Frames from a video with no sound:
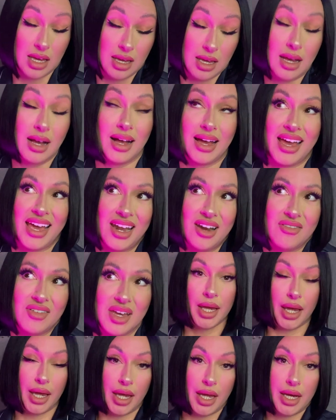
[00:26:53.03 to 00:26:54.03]
ahead of
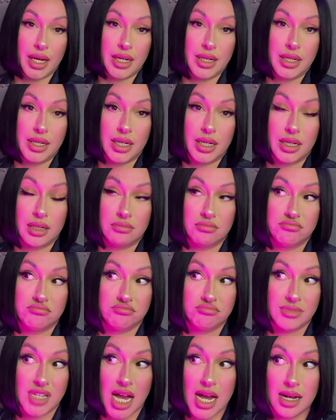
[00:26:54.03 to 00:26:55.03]
him. And
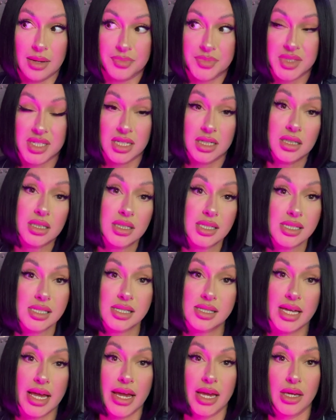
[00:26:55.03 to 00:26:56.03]
till
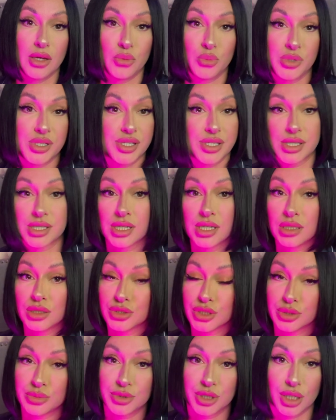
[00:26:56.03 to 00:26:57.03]
this day, we still
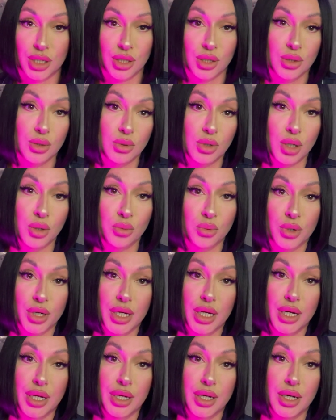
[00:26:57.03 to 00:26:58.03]
don't know
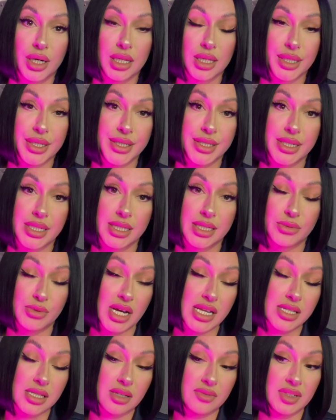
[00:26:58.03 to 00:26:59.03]
where the
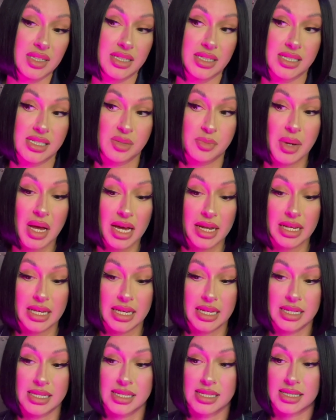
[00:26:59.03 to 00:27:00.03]
rest of Linda's
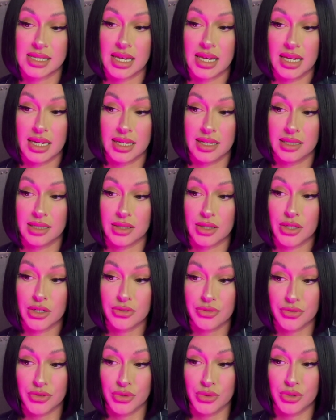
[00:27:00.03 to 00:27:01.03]
body is, and
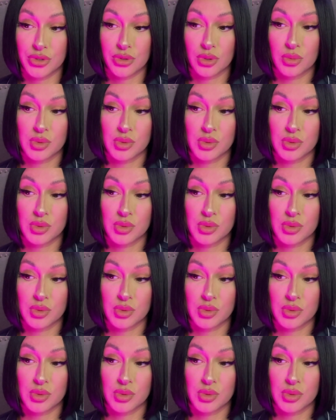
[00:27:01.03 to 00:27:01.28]
her funeral